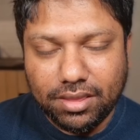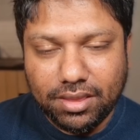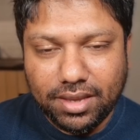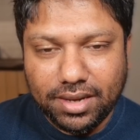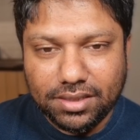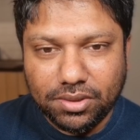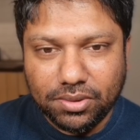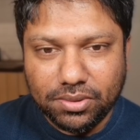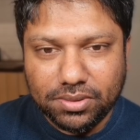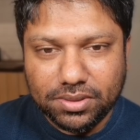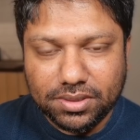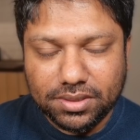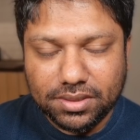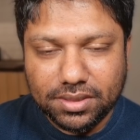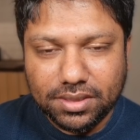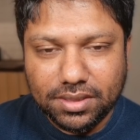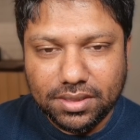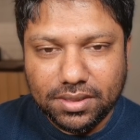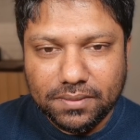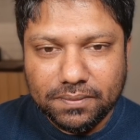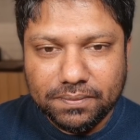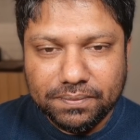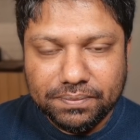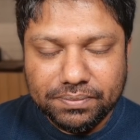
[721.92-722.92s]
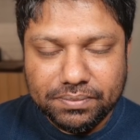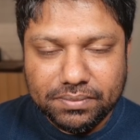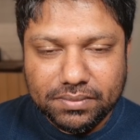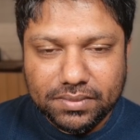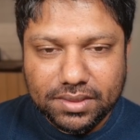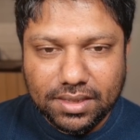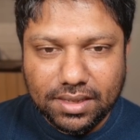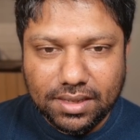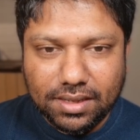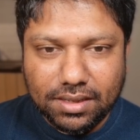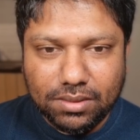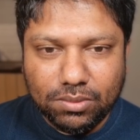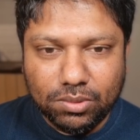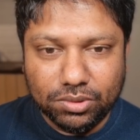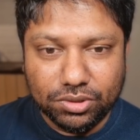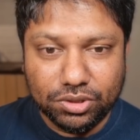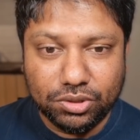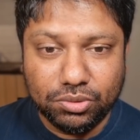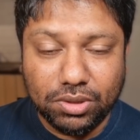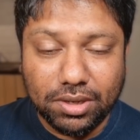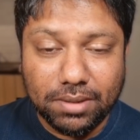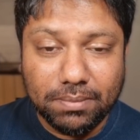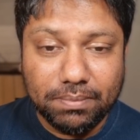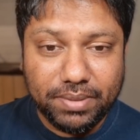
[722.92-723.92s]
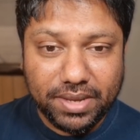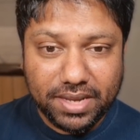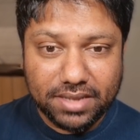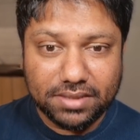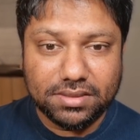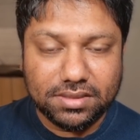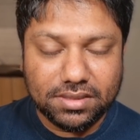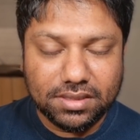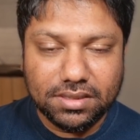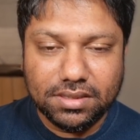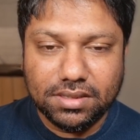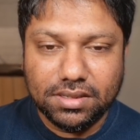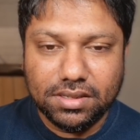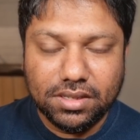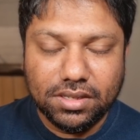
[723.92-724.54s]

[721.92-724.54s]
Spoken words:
don't, we'll do our best